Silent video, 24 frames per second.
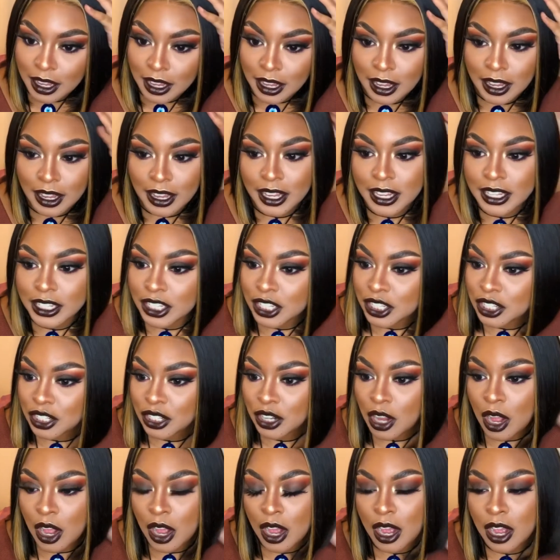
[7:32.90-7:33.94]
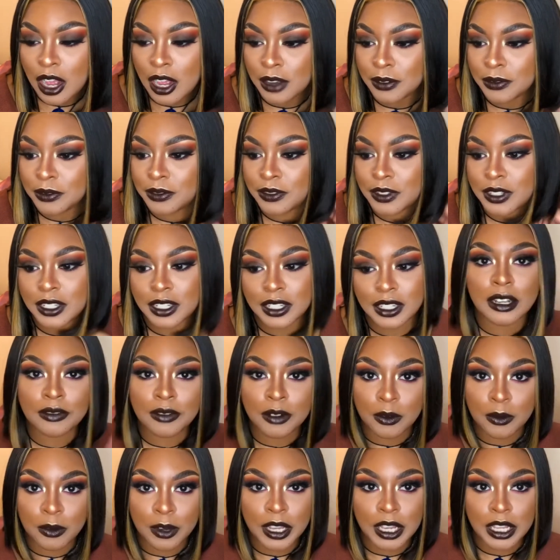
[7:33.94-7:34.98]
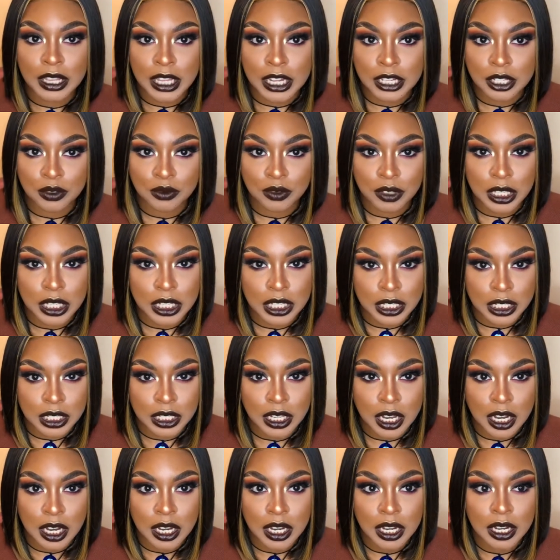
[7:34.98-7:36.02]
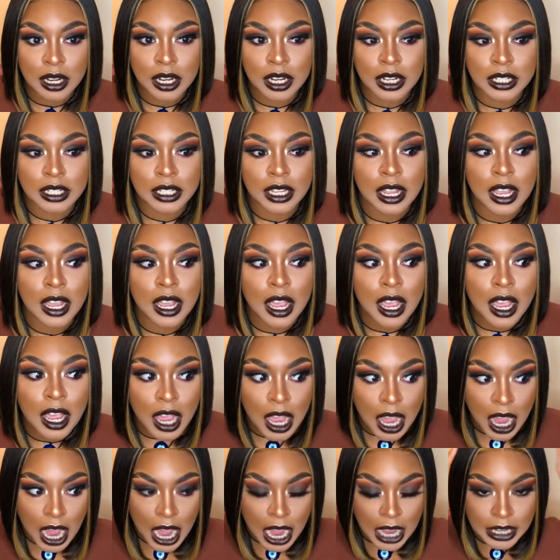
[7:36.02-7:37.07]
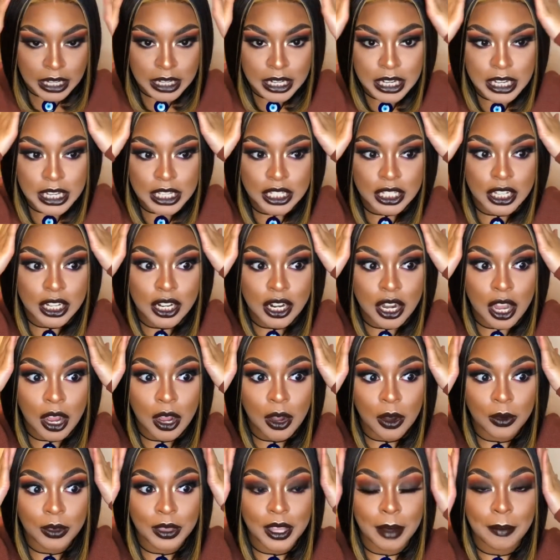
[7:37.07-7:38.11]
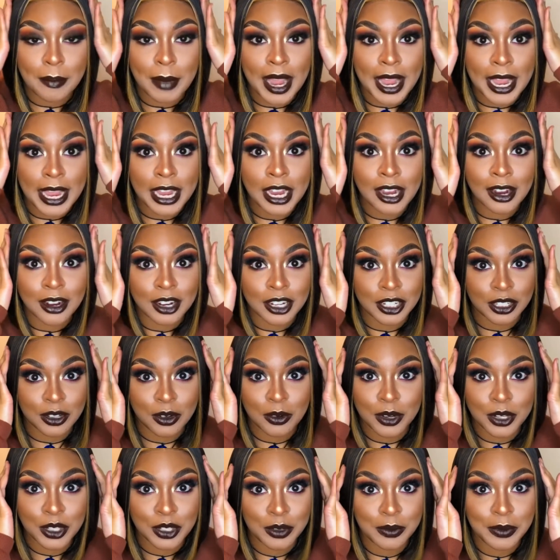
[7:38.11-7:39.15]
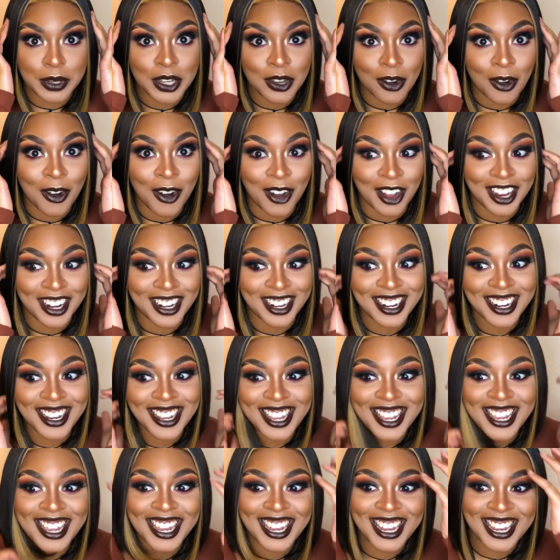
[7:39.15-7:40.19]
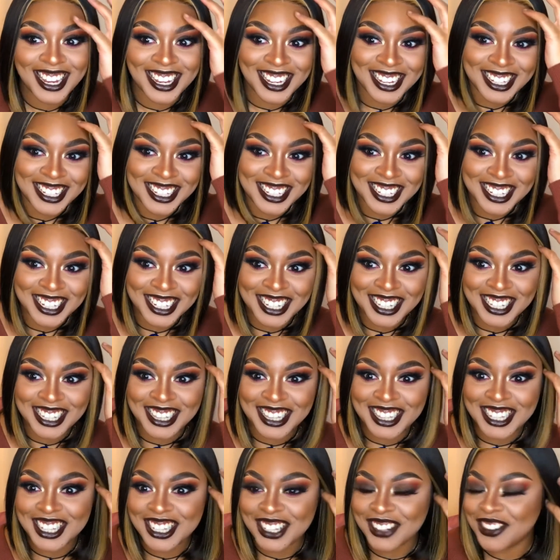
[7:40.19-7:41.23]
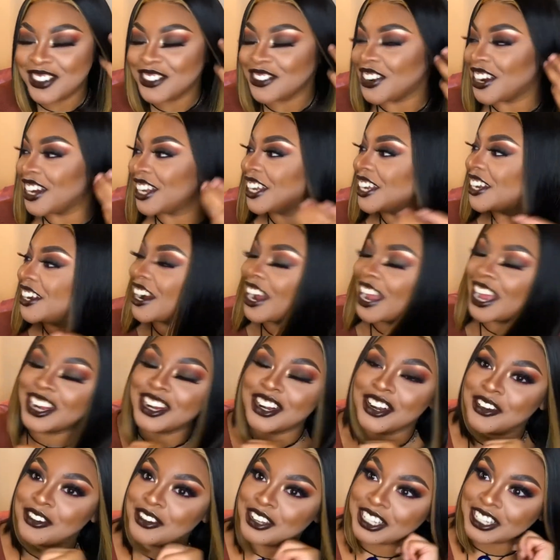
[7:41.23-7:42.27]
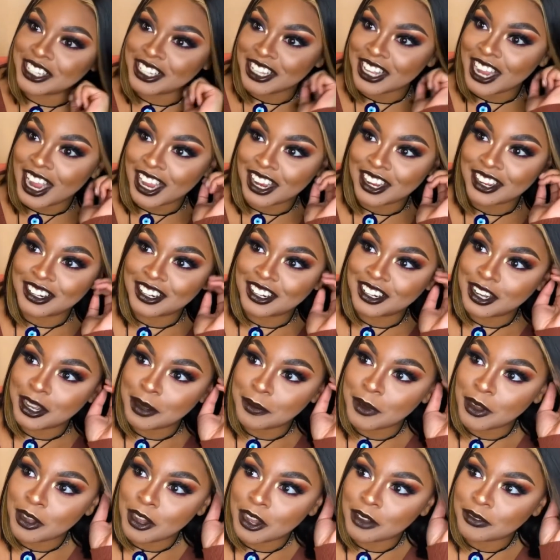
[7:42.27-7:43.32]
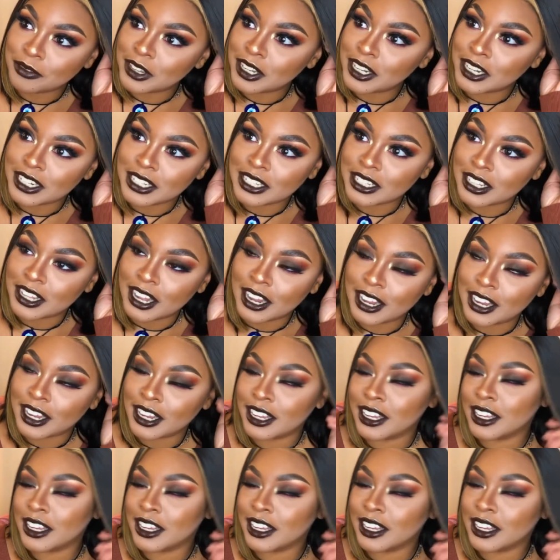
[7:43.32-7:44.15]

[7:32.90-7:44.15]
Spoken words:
it's soft. Of a wig that's really snug because I need to know that my hair is going to be on. And this one right here, I know it's not gonna come off. It is like